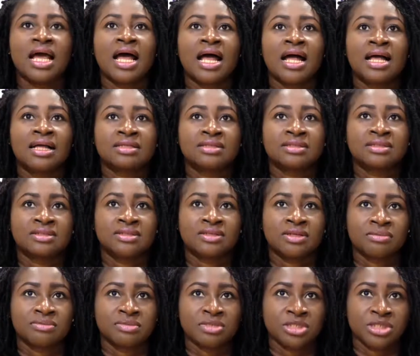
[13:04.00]

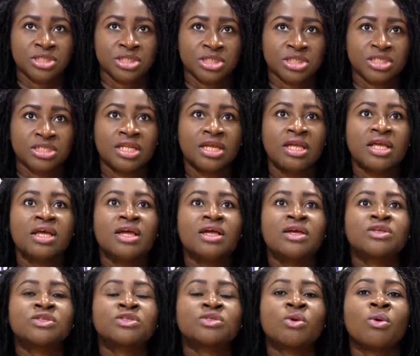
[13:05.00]
assumption.
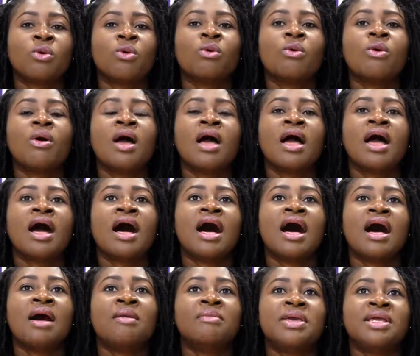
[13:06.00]
So
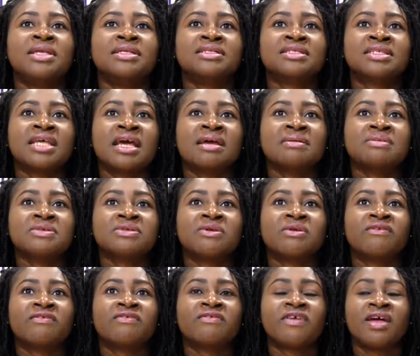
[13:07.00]
in terms
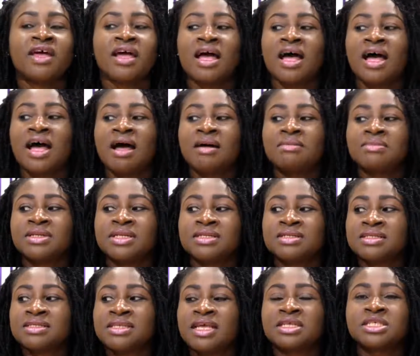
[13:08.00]
of
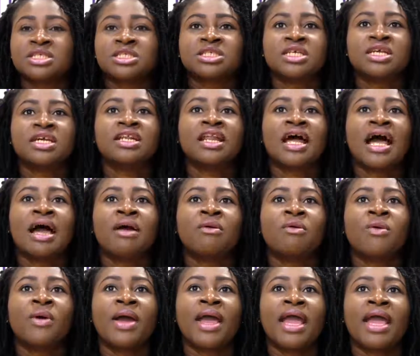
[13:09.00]
this section, I
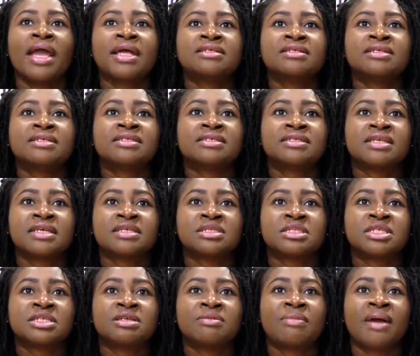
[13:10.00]
will end this
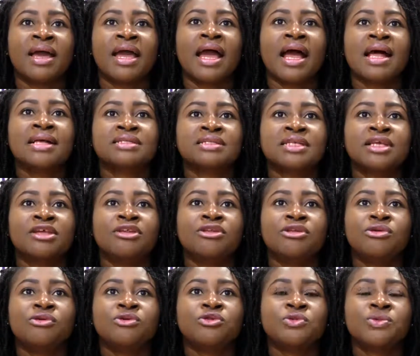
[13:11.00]
section by asking
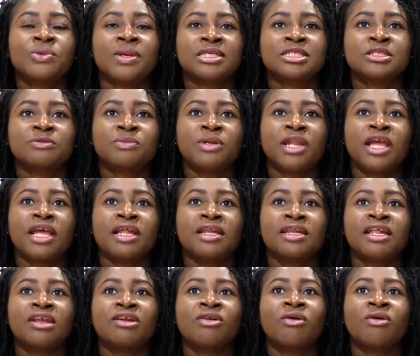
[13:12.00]
you to
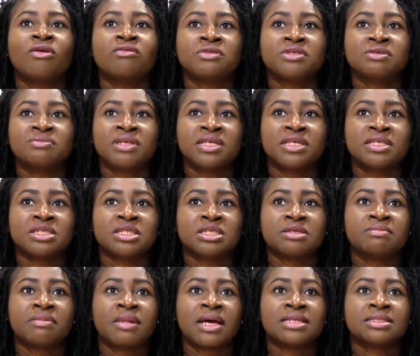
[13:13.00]
explain the law of
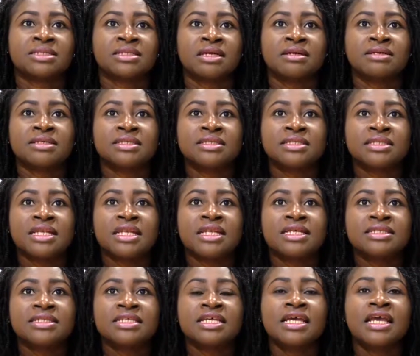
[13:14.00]
diminishing marginal
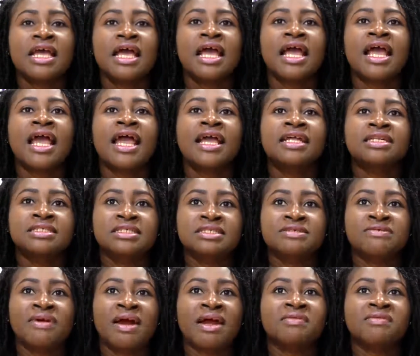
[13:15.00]
utility and
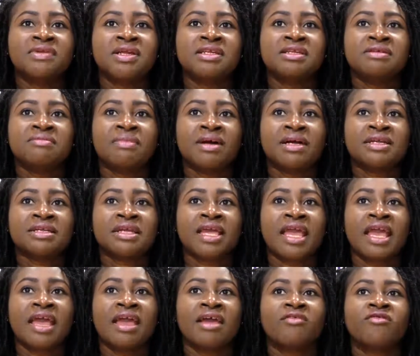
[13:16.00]
derive the demand
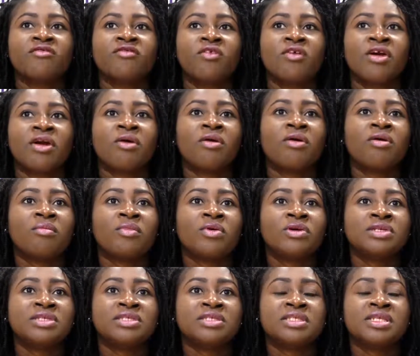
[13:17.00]
curve for a
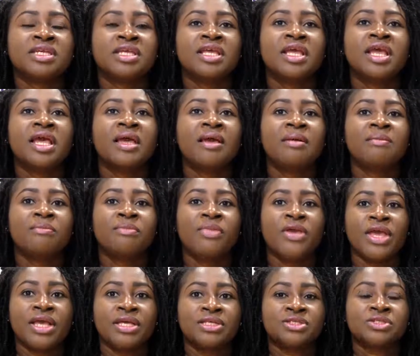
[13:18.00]
commodity
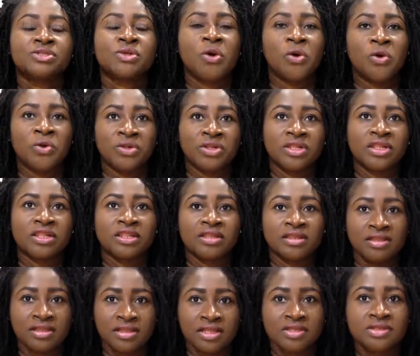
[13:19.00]
based on
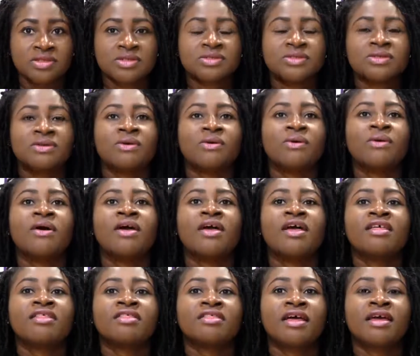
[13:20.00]
this law.
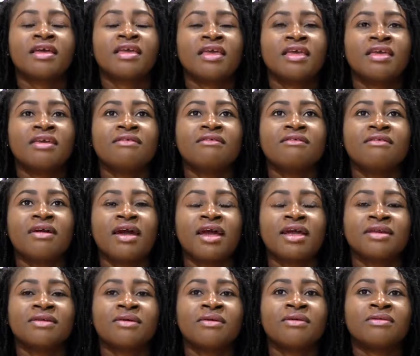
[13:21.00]
Thank you
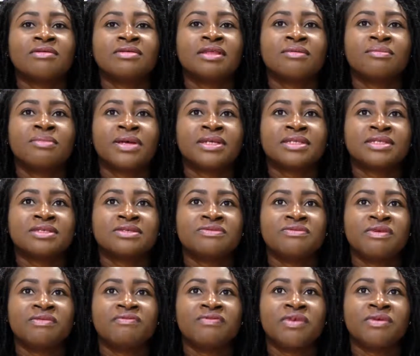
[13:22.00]
and all the best
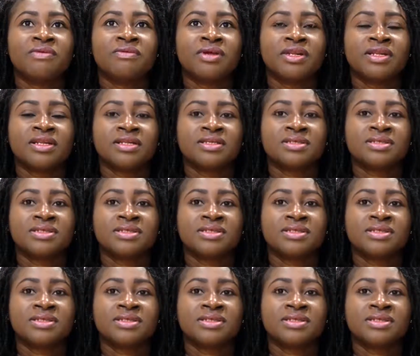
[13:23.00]
reviewing this